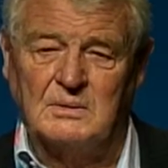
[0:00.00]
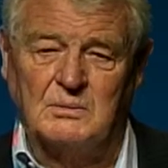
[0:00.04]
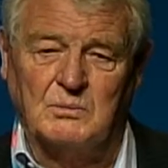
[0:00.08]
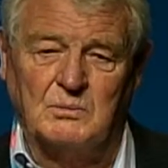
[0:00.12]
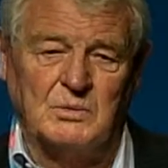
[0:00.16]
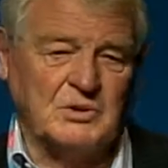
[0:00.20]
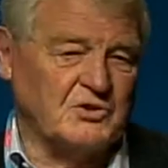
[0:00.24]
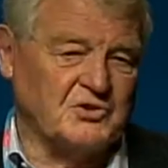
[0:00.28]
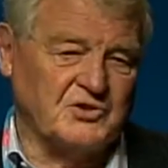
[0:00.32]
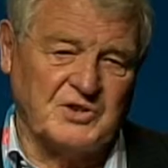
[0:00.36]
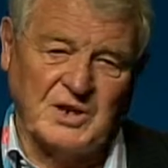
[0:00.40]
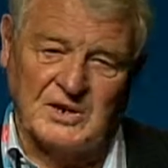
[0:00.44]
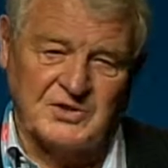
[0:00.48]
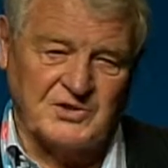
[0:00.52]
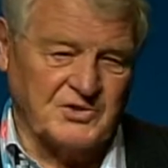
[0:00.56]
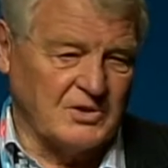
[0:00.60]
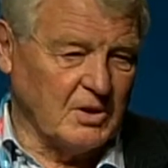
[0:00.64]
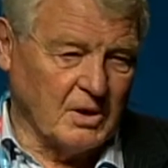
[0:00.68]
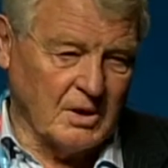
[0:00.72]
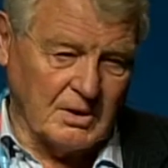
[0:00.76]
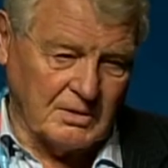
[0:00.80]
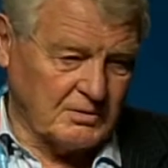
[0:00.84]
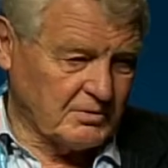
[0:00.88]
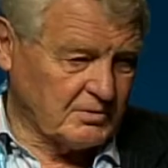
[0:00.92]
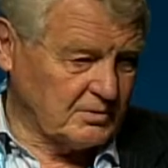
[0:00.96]
which does
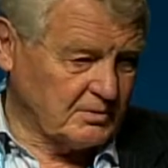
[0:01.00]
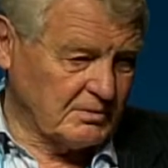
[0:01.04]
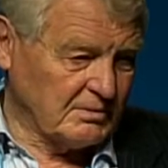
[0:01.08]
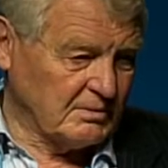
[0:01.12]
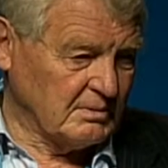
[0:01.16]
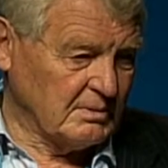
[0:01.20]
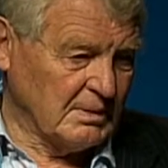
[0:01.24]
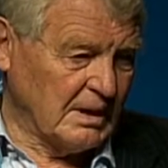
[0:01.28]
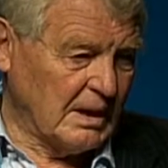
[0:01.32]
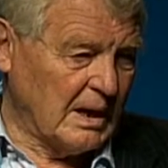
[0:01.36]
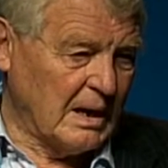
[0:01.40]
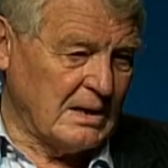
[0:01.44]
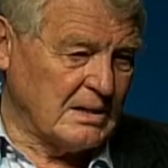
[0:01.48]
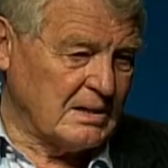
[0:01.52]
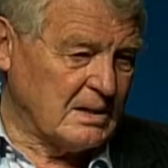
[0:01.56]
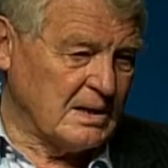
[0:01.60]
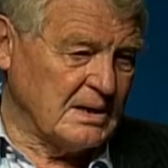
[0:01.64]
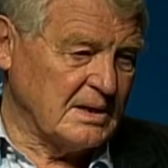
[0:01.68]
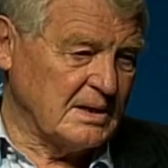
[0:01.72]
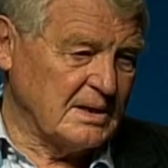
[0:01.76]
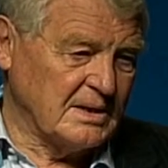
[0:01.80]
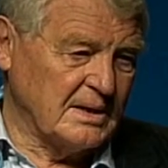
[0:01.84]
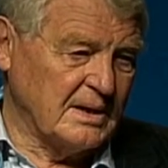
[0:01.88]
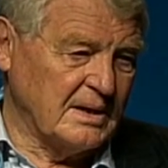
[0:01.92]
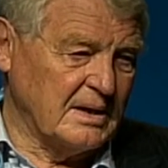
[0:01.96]
not, I
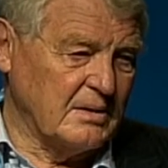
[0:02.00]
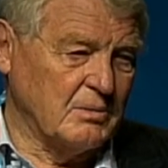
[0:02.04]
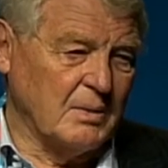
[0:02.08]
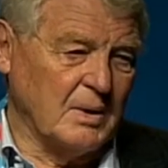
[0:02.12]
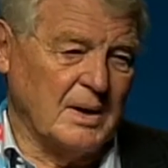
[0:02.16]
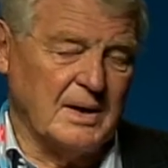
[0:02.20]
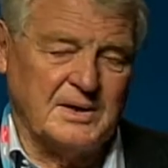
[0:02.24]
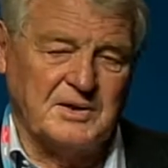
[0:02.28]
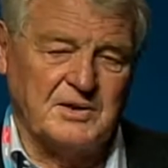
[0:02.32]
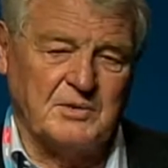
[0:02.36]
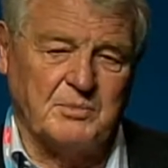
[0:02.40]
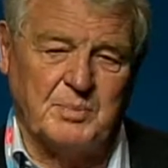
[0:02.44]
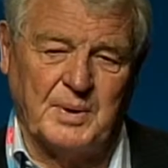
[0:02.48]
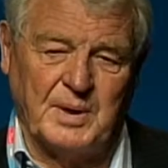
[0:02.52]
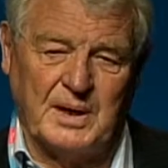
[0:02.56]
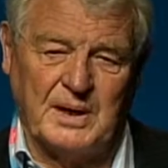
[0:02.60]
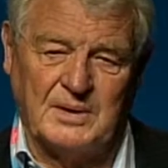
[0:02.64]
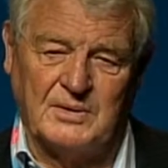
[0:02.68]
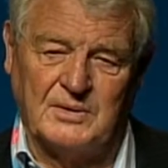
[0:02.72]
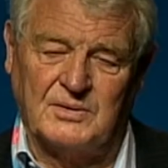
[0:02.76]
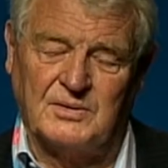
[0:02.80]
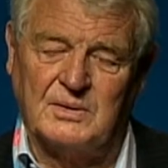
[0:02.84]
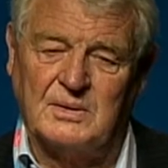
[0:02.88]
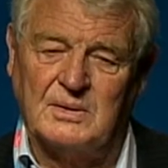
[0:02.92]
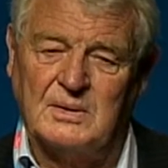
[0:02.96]
think, in any way
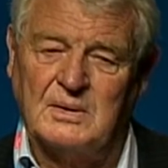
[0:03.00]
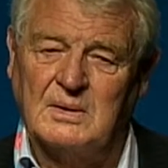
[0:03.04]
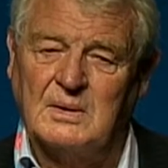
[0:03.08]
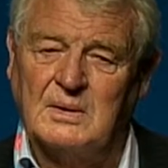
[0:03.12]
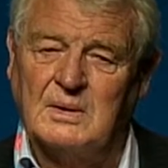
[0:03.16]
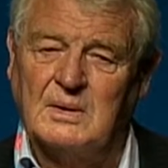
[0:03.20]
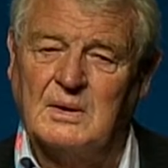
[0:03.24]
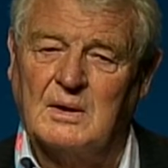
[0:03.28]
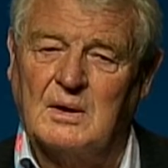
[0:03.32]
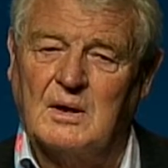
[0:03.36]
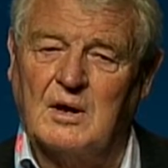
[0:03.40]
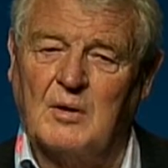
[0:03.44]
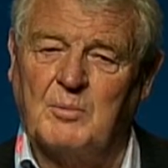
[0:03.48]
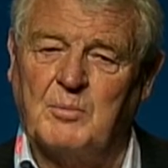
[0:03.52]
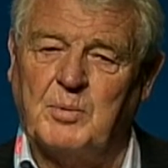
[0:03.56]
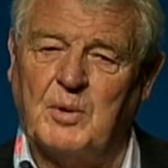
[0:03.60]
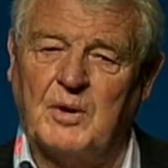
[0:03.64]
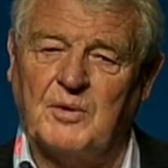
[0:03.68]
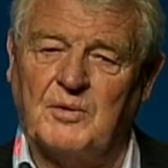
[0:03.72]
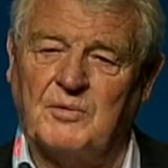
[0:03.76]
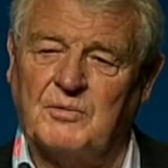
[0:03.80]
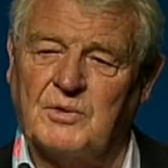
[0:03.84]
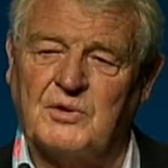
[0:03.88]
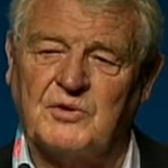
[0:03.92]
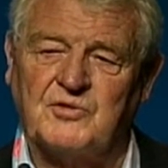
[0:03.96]
depend
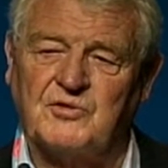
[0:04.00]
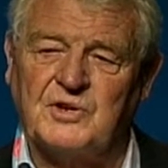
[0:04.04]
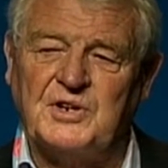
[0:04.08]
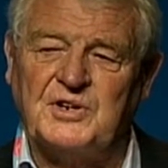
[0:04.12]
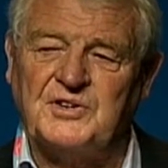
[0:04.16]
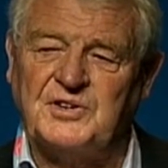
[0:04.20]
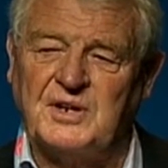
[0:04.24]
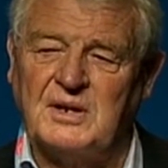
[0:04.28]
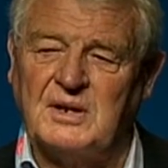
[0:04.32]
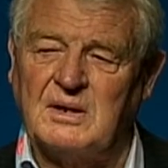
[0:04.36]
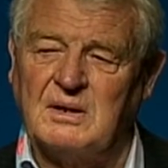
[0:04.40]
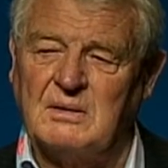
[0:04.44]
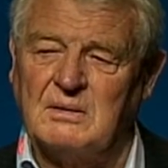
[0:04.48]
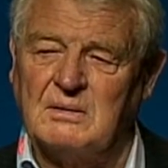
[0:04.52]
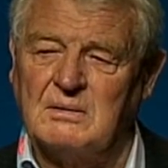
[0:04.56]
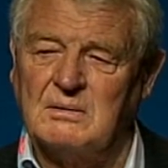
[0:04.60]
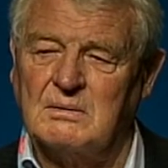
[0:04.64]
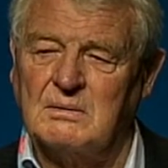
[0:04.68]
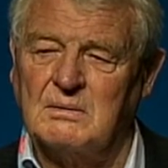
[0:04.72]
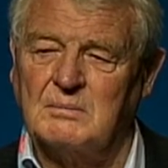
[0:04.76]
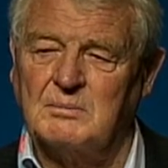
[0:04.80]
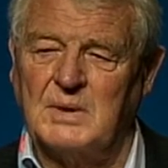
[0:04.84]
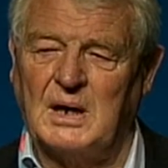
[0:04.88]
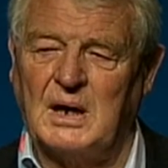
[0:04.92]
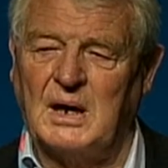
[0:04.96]
upon retreating
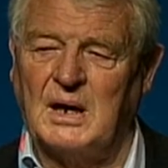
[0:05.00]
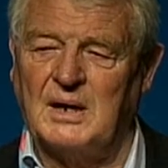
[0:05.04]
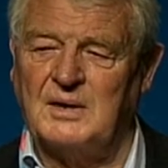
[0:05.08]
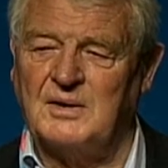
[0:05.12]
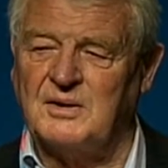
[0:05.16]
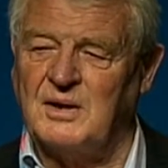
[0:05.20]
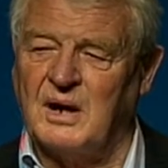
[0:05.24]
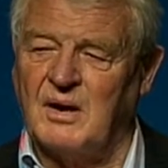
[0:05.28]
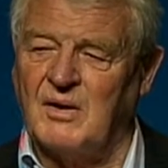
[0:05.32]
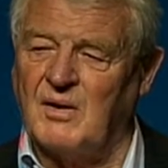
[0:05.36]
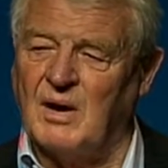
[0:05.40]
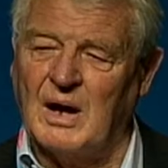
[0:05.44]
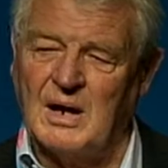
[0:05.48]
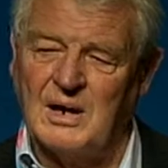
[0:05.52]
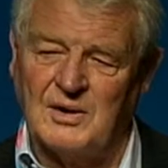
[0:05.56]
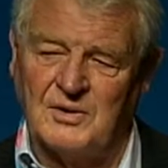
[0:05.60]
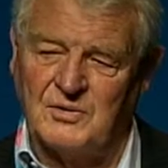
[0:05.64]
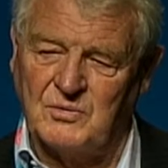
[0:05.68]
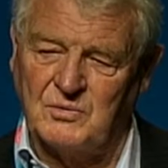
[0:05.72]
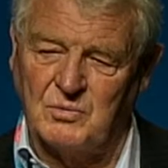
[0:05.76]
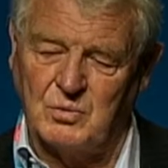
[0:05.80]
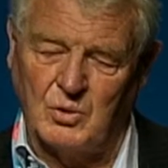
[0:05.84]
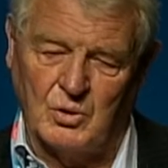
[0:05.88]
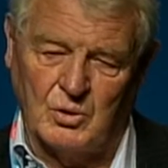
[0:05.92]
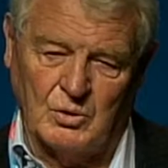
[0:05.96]
behind our
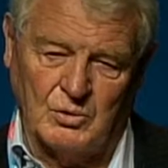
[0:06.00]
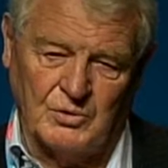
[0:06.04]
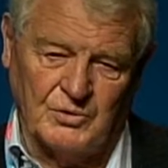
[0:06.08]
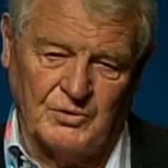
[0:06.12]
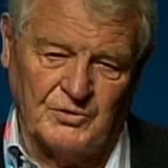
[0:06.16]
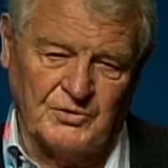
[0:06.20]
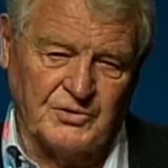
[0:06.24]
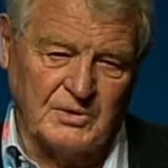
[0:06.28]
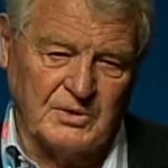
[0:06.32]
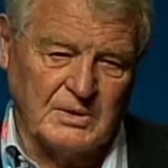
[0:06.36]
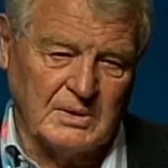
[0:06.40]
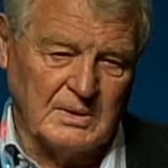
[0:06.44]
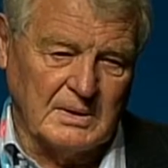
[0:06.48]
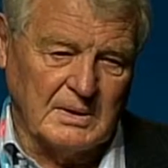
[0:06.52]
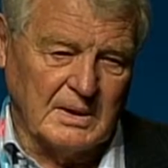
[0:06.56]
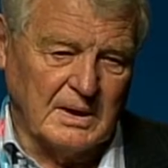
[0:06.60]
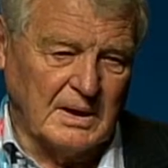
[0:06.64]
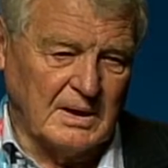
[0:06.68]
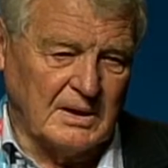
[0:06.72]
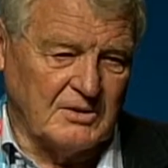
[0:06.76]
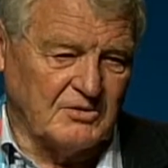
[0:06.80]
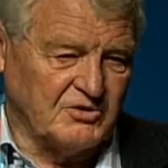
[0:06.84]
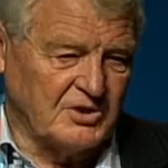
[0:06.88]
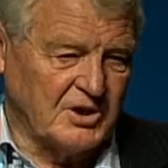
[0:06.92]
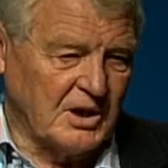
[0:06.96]
island walls
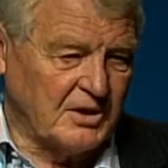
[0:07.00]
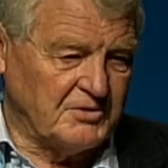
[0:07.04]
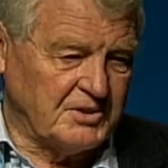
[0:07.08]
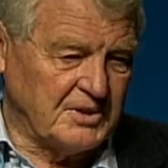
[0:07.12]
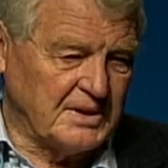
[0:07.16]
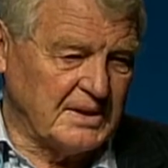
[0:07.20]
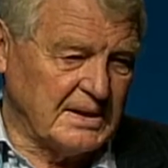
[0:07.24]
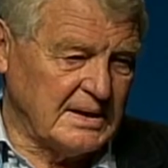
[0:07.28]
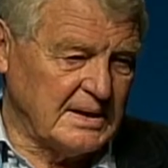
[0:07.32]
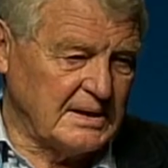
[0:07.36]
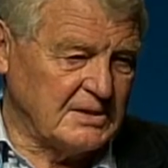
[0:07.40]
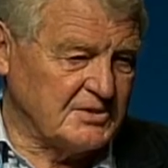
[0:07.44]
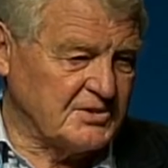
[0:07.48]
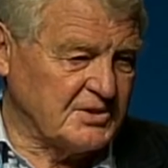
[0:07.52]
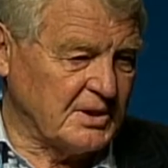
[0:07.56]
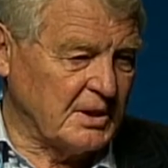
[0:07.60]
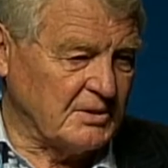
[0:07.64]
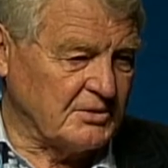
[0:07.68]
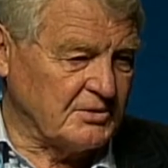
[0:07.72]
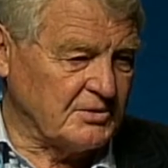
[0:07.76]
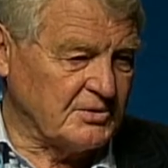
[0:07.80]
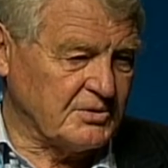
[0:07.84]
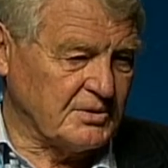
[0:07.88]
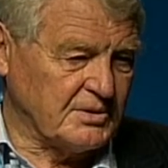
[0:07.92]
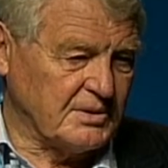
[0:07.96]
and shouting
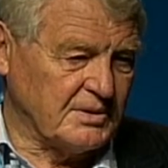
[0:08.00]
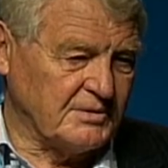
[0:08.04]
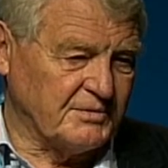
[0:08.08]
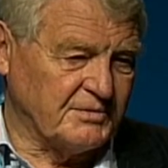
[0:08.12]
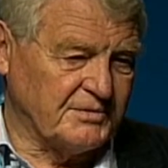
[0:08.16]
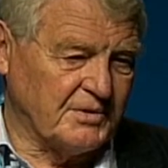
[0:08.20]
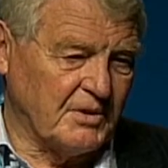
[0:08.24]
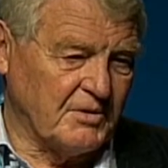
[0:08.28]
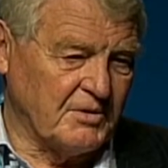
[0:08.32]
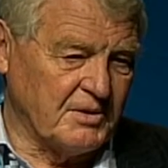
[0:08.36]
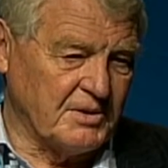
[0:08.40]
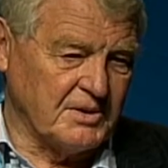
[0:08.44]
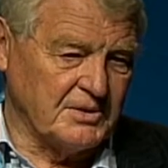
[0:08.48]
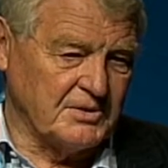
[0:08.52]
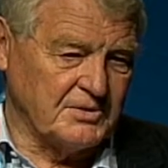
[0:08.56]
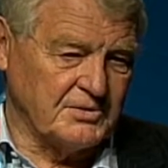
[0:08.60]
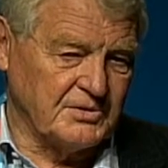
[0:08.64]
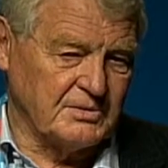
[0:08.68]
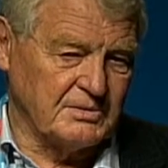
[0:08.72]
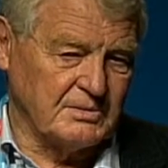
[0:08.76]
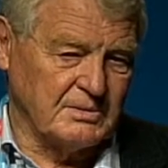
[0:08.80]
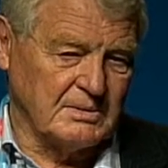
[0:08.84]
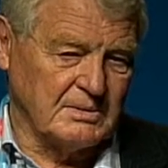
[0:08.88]
insults at foreigners.